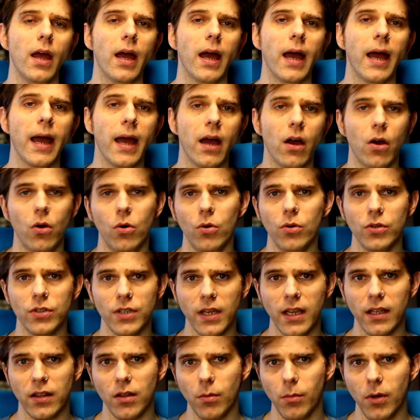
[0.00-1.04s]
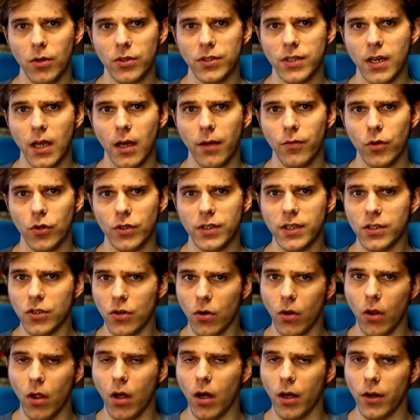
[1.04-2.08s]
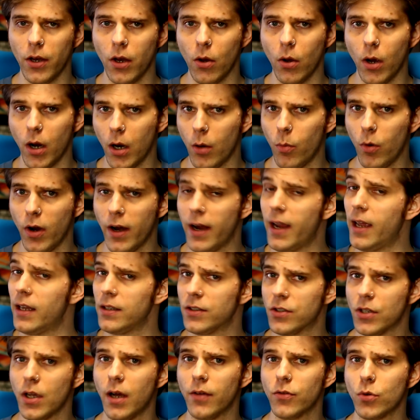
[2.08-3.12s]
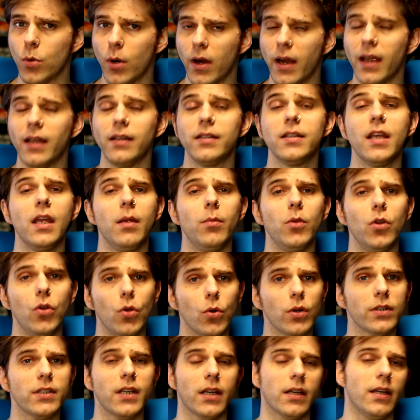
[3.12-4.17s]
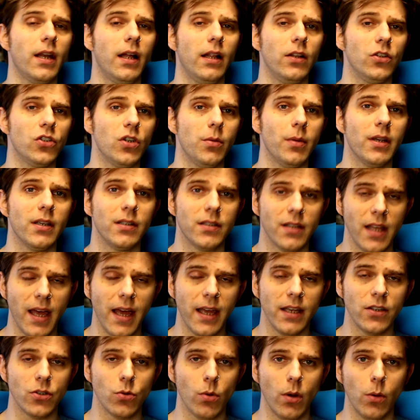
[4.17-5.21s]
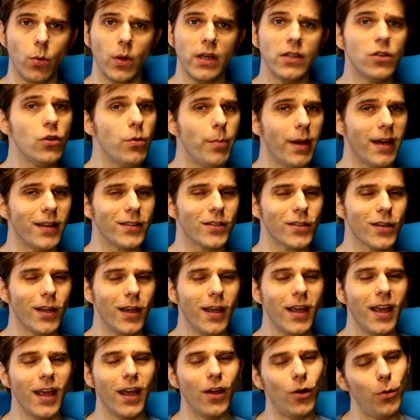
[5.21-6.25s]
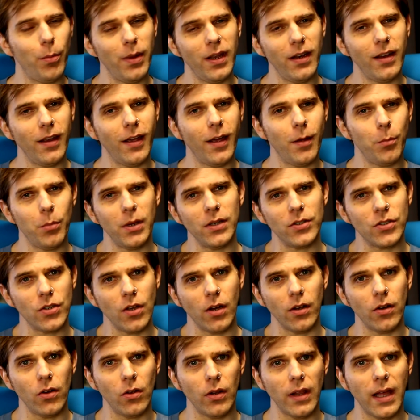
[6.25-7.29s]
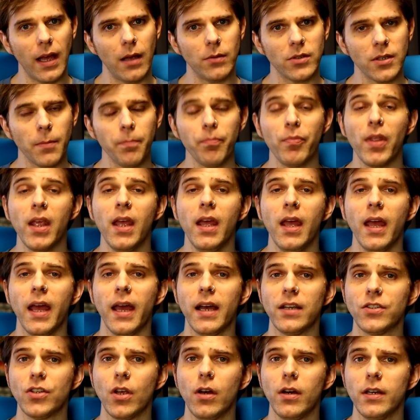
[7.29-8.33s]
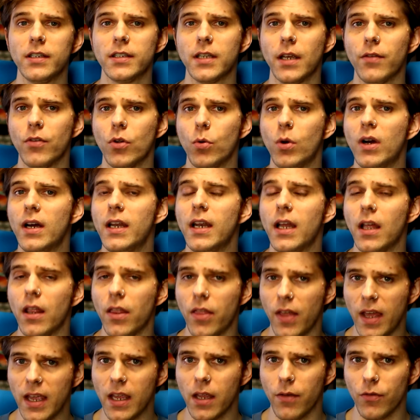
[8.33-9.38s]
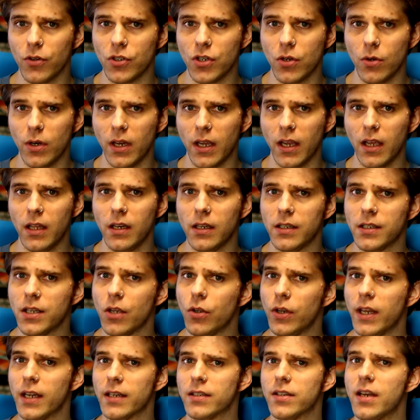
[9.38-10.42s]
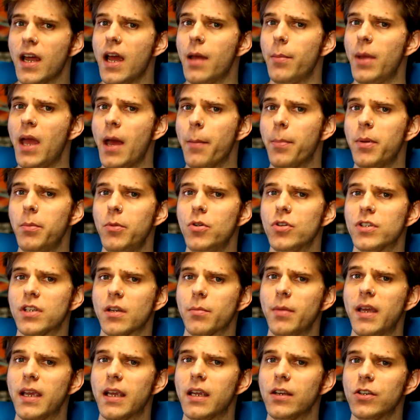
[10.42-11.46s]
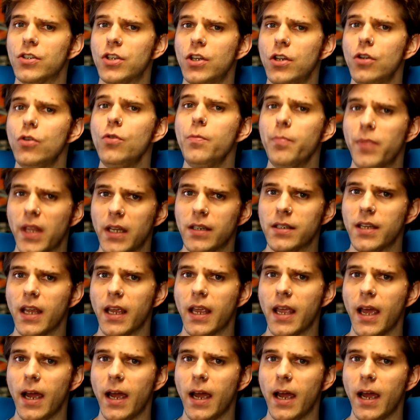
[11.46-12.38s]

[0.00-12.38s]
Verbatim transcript: how to get the most out of your digital audio hardware and software and tame your technology because that is what we do best at Obedia and PC Audio Labs. As always, everyone, thank you for tuning in. Until next time, happy music making to you and take